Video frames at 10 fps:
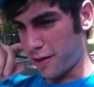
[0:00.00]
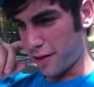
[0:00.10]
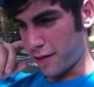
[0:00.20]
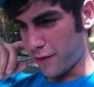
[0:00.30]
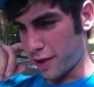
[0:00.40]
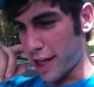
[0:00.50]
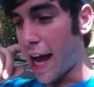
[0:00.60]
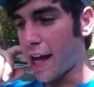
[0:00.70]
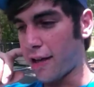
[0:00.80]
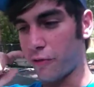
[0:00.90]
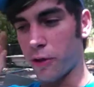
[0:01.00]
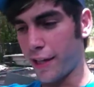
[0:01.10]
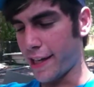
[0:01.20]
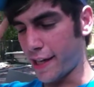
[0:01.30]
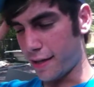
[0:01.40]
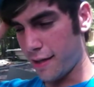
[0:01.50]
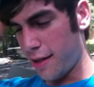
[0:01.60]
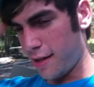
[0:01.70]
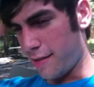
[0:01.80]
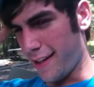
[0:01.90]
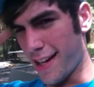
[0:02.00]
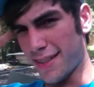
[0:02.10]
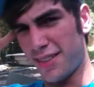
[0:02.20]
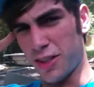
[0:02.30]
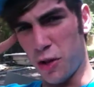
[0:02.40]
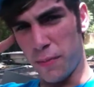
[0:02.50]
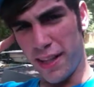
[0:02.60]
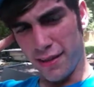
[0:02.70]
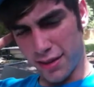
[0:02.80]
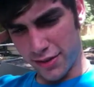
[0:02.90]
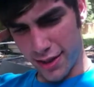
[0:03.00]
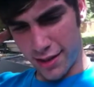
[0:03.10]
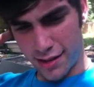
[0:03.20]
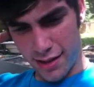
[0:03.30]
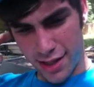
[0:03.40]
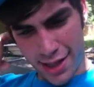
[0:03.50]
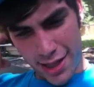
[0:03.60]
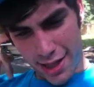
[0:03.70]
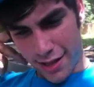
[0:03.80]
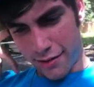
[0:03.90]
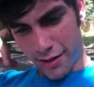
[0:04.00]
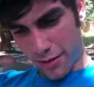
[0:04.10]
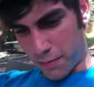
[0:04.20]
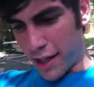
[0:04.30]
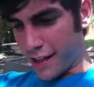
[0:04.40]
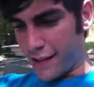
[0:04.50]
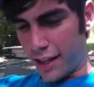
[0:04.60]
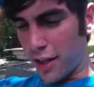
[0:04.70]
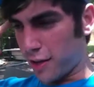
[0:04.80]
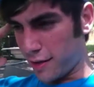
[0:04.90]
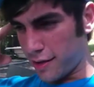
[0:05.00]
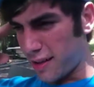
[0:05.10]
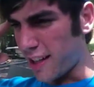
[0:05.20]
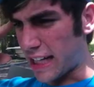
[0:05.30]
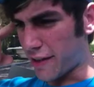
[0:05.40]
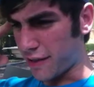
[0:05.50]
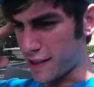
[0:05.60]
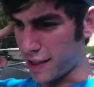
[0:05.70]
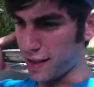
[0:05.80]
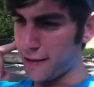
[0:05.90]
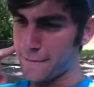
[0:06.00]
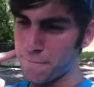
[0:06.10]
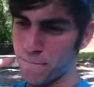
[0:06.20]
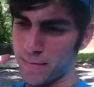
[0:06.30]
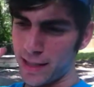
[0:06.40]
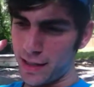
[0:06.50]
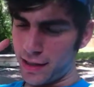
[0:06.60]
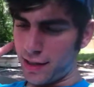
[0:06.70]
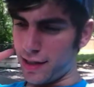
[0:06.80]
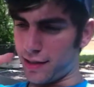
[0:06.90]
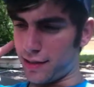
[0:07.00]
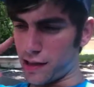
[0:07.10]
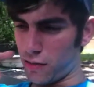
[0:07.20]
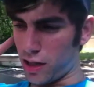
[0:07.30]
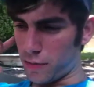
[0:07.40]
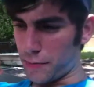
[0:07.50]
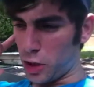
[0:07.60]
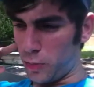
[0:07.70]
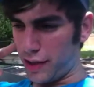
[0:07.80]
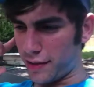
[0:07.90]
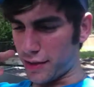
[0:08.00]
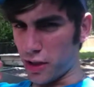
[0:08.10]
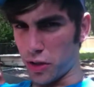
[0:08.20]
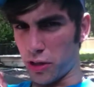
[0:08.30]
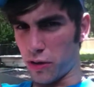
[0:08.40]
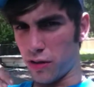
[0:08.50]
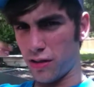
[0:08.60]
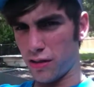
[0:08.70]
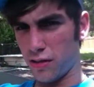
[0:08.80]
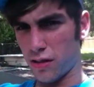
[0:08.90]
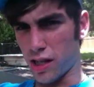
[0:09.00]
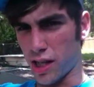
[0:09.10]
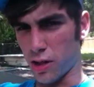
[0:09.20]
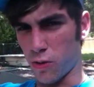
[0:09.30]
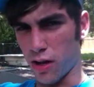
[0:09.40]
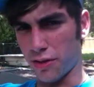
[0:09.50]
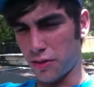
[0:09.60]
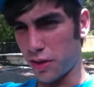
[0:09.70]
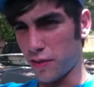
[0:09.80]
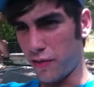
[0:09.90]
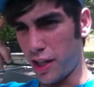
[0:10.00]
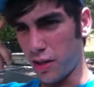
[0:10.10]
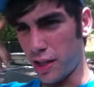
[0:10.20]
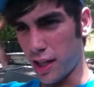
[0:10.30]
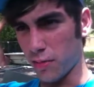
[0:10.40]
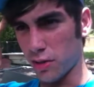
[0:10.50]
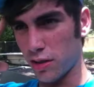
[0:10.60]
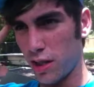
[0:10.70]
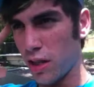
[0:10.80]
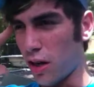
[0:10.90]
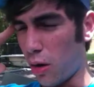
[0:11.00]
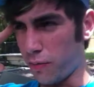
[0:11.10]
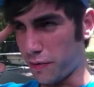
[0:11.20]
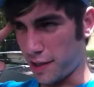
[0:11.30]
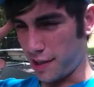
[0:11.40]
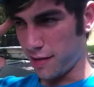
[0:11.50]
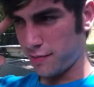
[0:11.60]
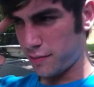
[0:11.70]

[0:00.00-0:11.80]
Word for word: that of a guy of one guy they got sued because of it, and it was a big deal and everything. And so um, I'm hoping to start doing uh, walkthroughs of video games. Hopefully,